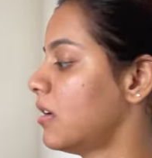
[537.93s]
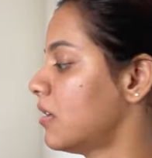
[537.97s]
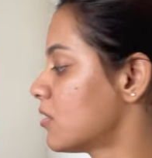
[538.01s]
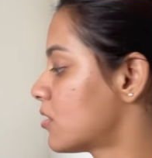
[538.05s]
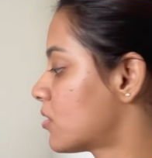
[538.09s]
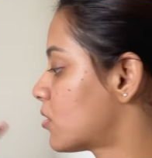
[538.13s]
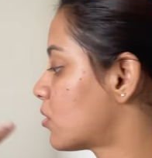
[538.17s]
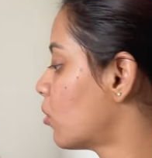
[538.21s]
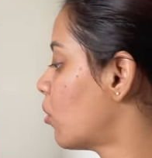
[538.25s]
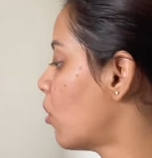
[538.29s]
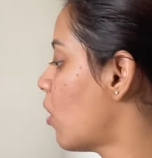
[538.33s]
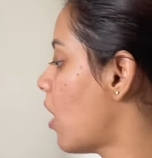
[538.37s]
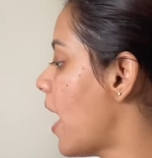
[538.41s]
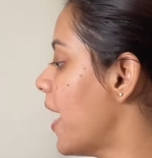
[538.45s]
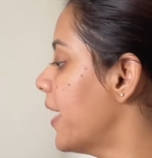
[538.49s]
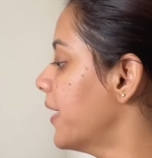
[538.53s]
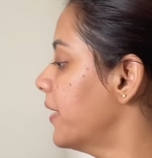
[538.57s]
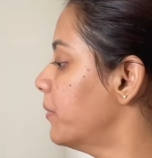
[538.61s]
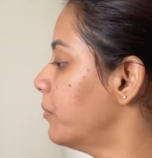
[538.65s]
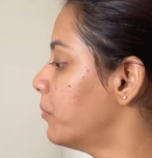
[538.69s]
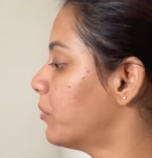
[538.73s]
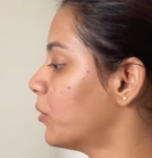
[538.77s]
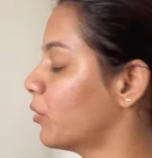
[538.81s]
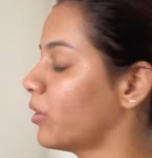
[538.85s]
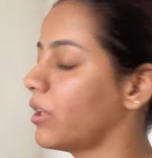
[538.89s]
so high
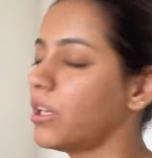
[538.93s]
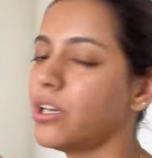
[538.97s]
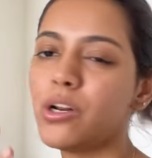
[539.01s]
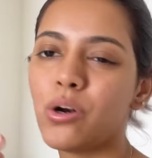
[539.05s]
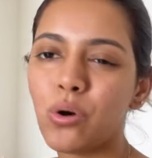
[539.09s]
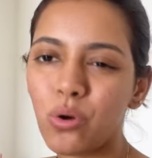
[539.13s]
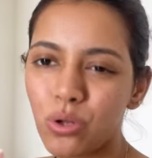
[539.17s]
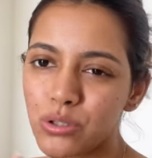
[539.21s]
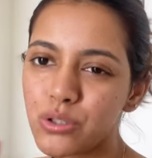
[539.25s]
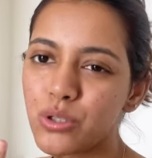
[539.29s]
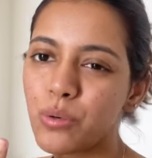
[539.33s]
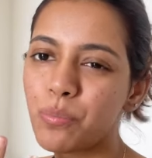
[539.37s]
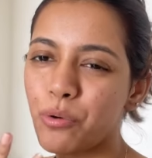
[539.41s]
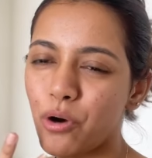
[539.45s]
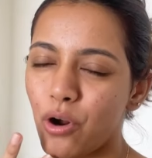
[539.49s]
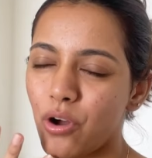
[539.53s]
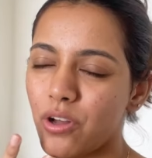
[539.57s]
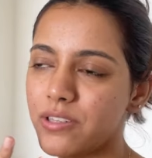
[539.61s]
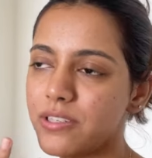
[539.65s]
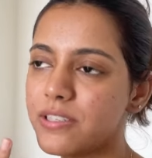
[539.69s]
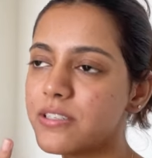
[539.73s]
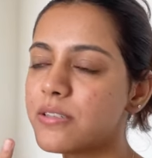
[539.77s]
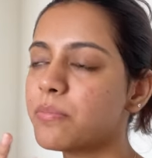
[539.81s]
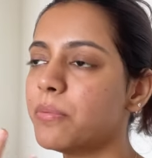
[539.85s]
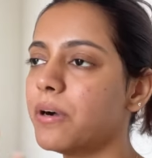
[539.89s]
in protein, and also
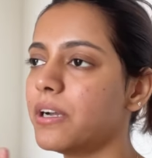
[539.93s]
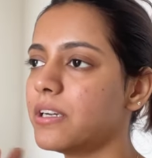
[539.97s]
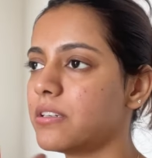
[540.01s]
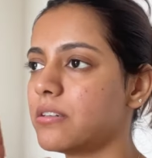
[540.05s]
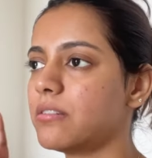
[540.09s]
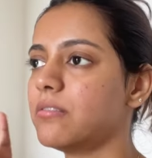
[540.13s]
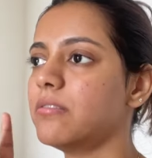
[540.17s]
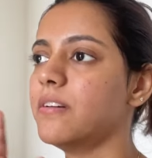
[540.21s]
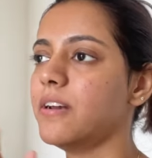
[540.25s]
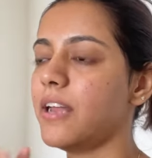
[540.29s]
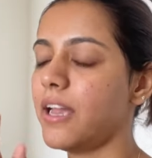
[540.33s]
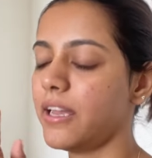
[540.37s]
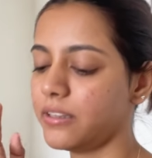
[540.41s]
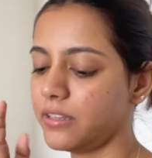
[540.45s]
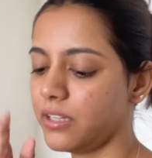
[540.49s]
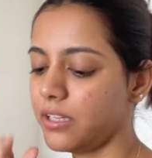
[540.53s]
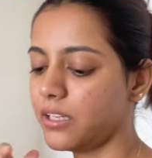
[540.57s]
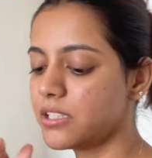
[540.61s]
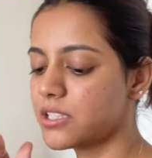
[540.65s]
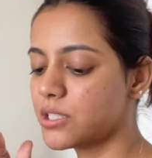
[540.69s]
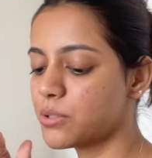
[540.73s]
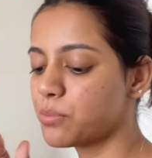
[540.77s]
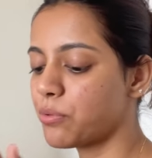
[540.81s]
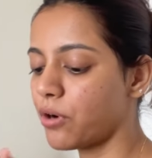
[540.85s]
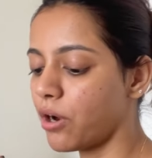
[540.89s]
prawns, but I think
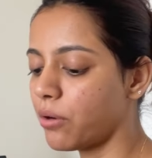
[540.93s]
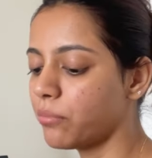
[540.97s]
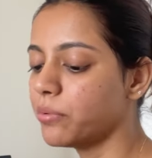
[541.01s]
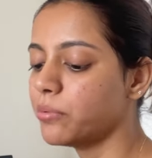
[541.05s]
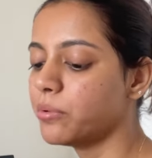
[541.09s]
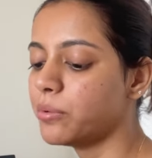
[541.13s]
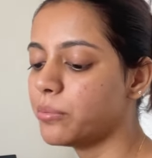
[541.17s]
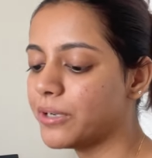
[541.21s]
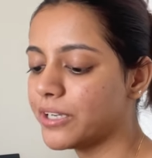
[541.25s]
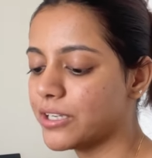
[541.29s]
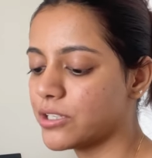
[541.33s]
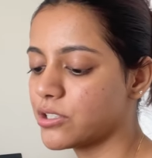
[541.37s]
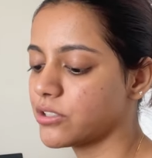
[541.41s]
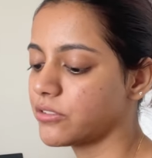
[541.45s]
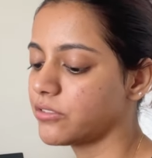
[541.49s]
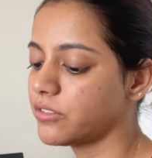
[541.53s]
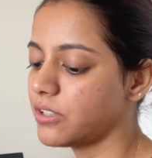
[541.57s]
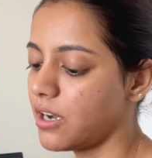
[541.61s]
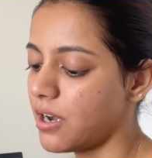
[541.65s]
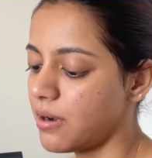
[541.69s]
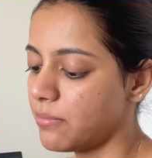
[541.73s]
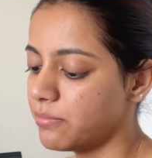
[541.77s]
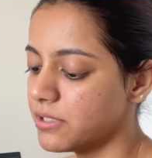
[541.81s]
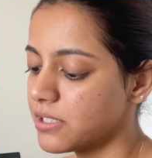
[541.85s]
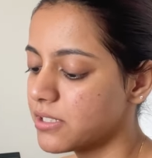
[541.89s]
it's probably because of the
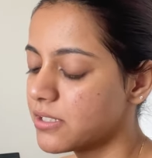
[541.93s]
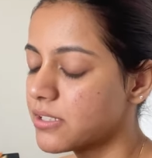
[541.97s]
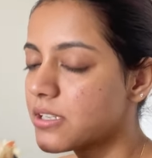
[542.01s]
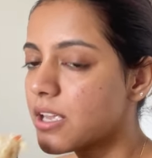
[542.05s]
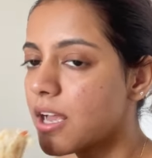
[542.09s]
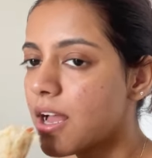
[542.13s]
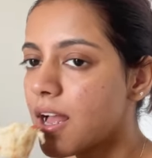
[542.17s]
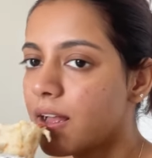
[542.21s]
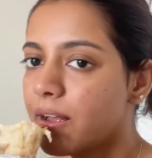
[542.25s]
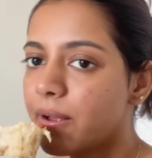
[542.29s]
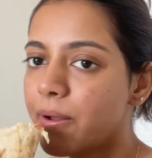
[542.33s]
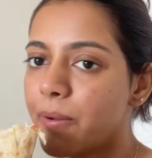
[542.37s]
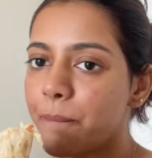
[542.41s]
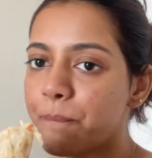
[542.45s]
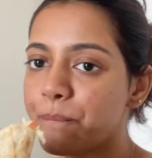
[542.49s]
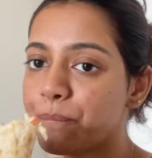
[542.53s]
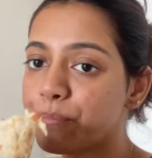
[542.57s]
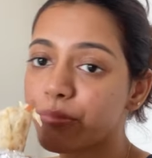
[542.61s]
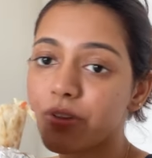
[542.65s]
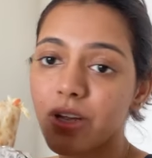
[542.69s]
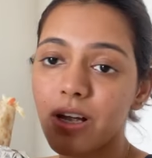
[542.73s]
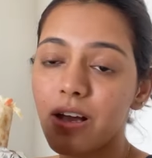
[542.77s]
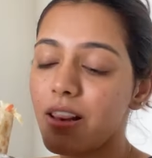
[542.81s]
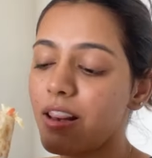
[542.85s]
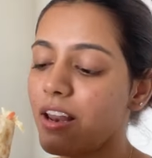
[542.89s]
hummus. I